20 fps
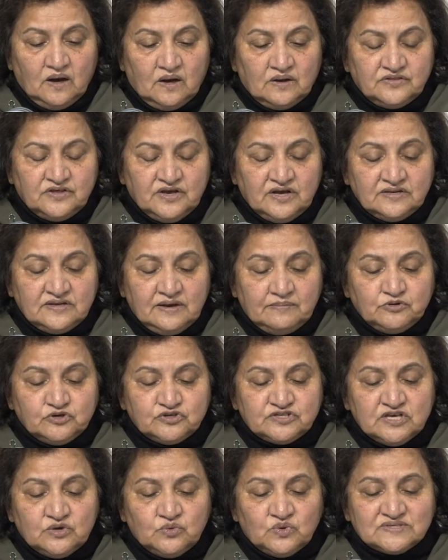The
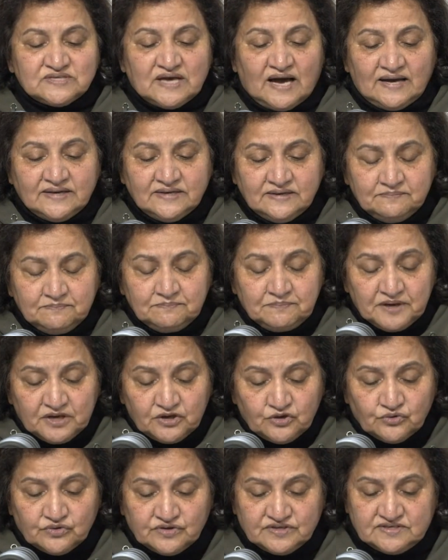NWC was
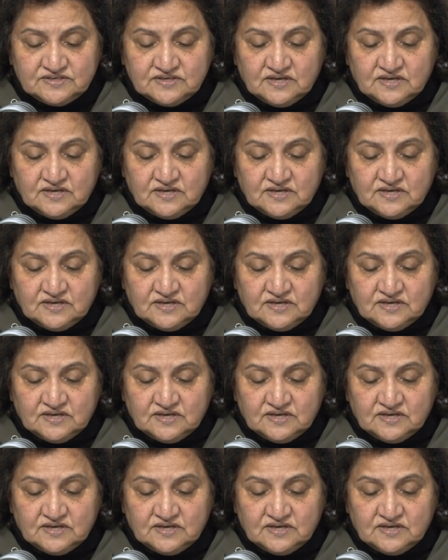unambiguous